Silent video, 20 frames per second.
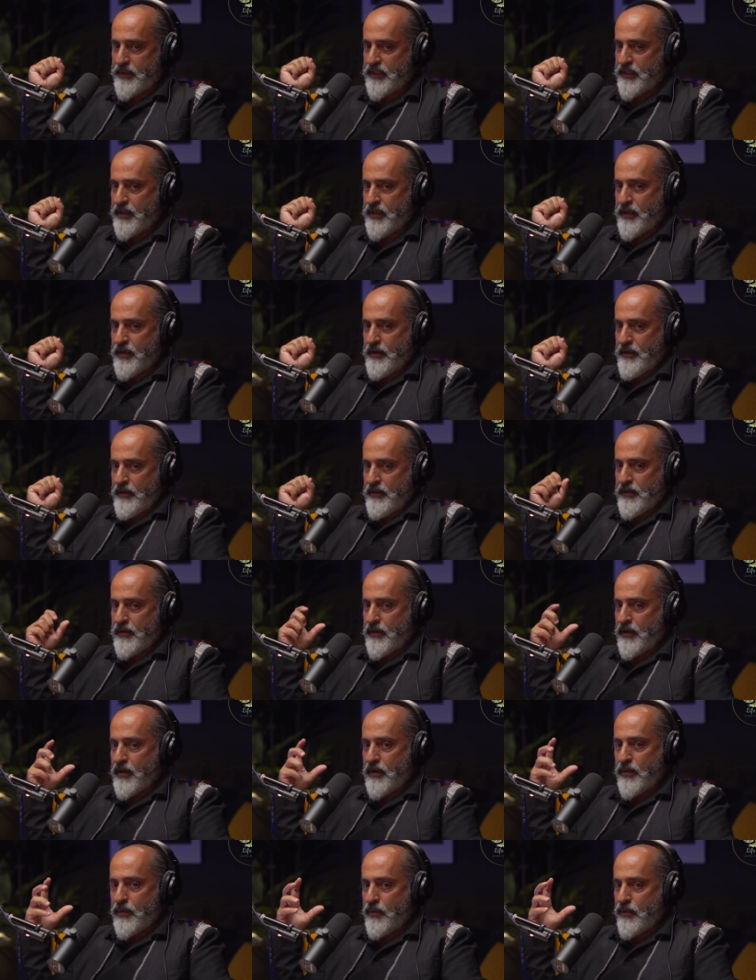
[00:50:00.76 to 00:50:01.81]
but
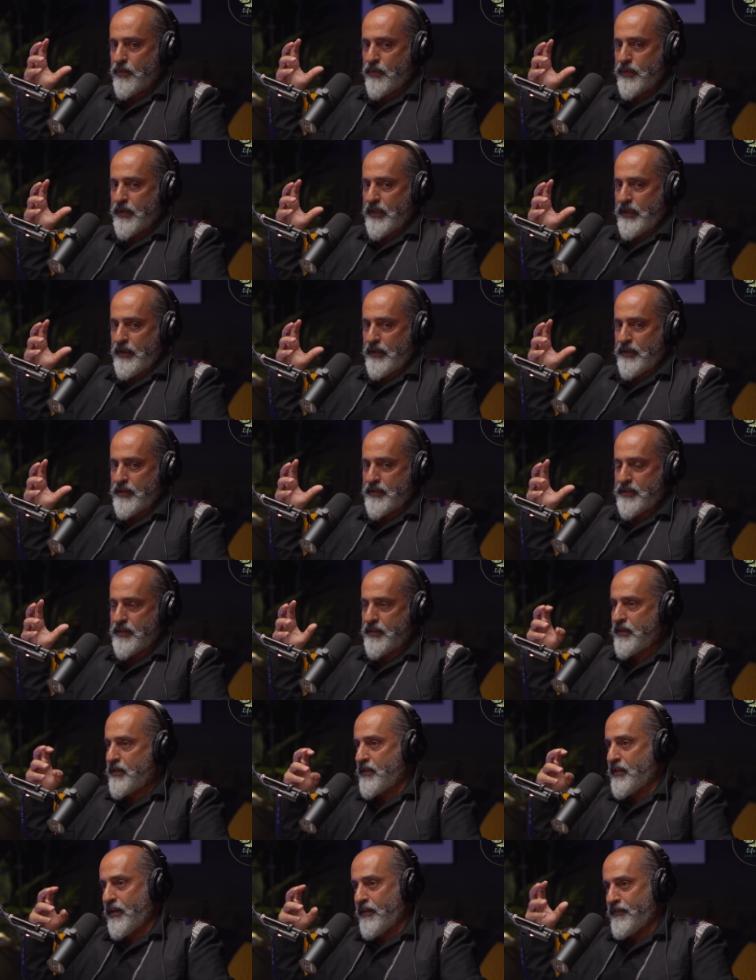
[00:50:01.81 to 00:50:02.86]
now we can
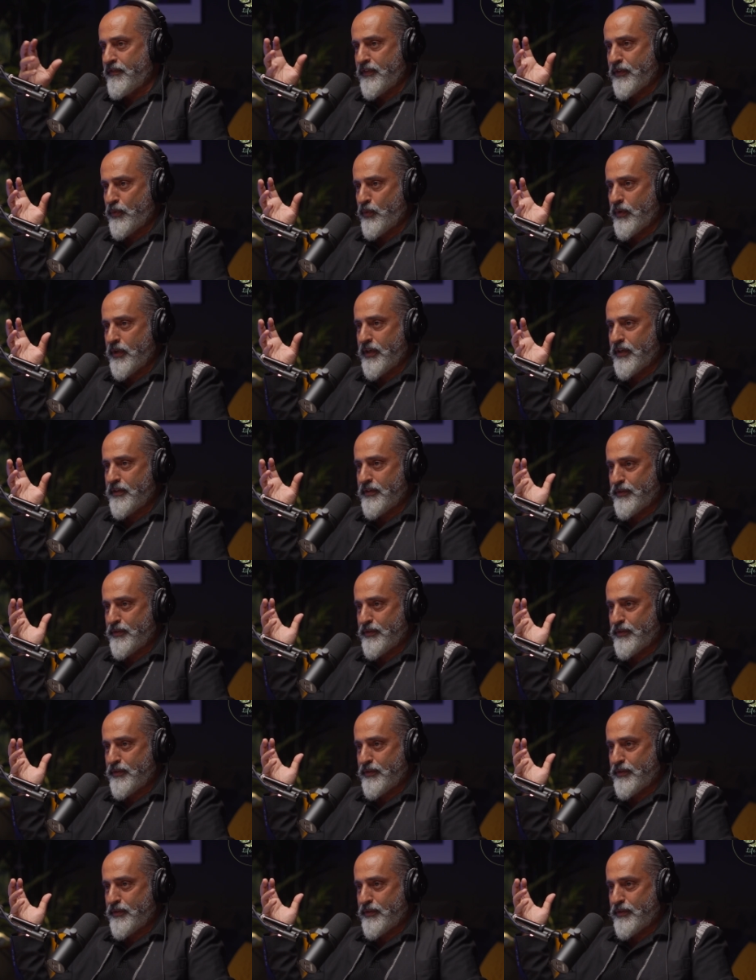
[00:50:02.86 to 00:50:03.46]
see it everywhere